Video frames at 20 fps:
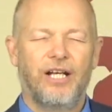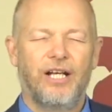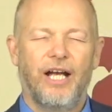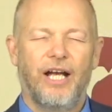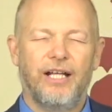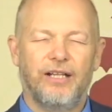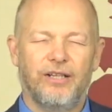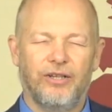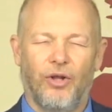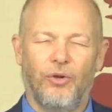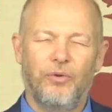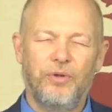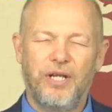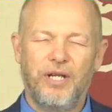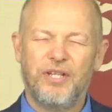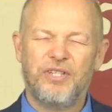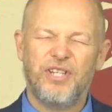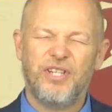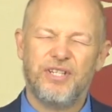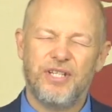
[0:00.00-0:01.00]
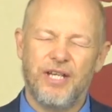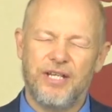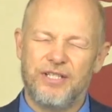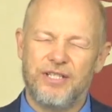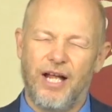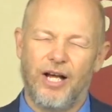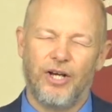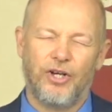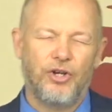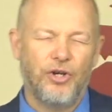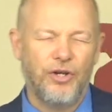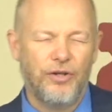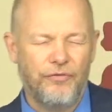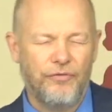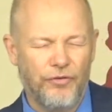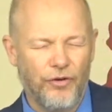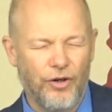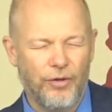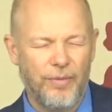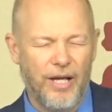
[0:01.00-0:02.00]
and loneliness is not good
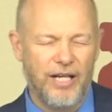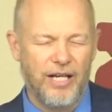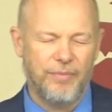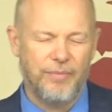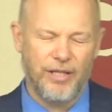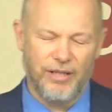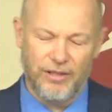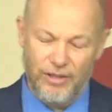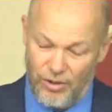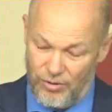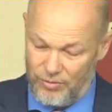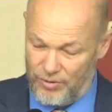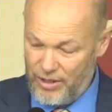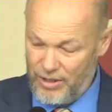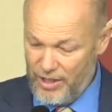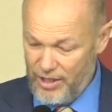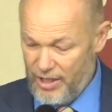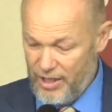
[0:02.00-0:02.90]
for a man to be alone.